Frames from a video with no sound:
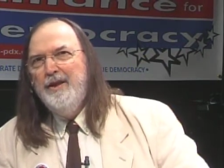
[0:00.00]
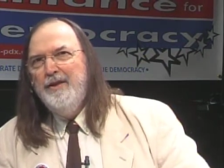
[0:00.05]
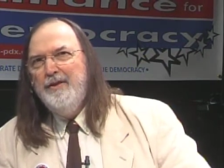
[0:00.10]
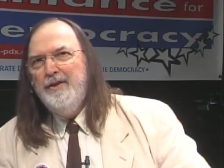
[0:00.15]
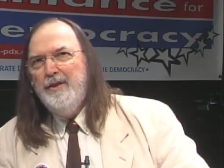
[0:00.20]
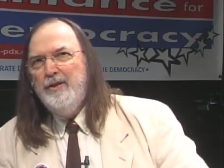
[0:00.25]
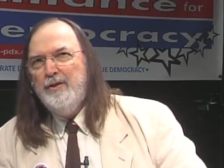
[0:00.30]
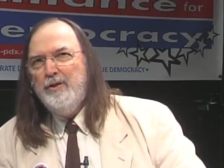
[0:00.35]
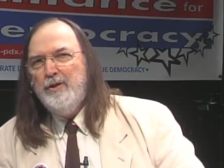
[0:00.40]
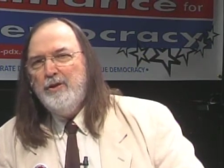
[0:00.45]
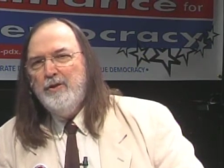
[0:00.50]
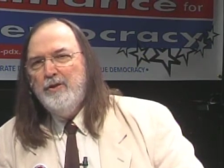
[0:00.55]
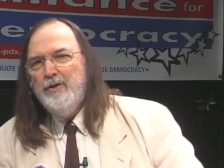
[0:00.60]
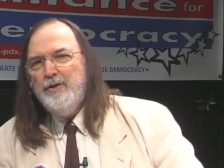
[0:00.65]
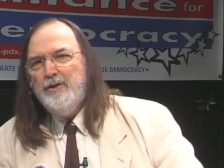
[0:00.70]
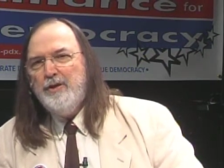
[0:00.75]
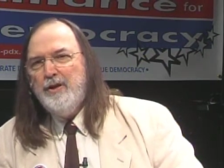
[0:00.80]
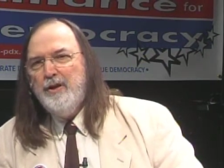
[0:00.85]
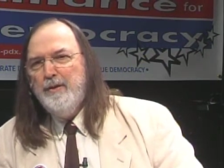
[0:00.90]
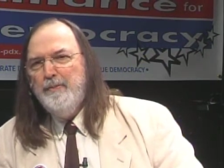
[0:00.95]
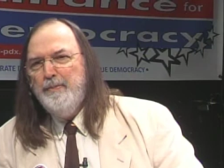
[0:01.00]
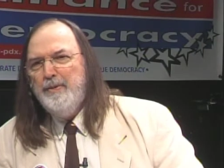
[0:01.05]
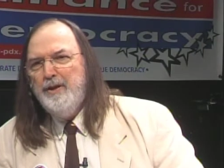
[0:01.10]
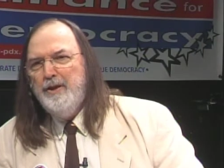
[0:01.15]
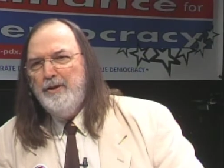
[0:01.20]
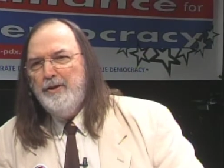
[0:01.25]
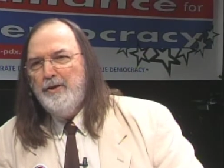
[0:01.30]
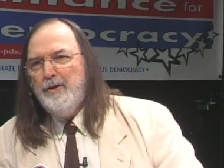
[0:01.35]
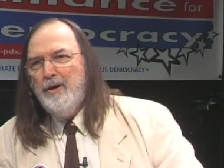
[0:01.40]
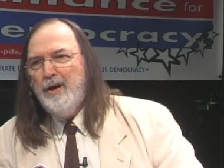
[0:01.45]
the insurance
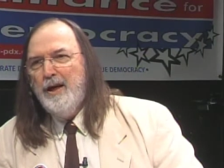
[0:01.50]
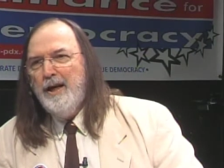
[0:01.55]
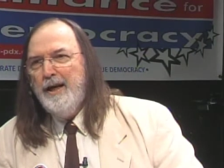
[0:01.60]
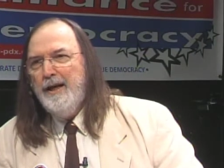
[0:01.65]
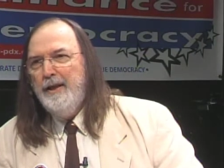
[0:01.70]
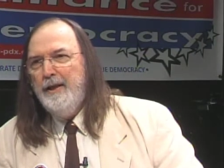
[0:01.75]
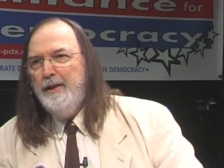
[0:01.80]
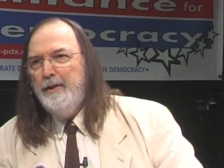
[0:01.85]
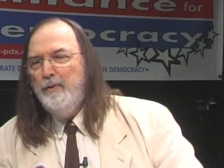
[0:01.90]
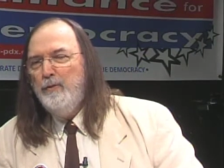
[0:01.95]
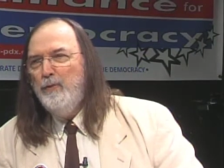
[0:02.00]
companies are highly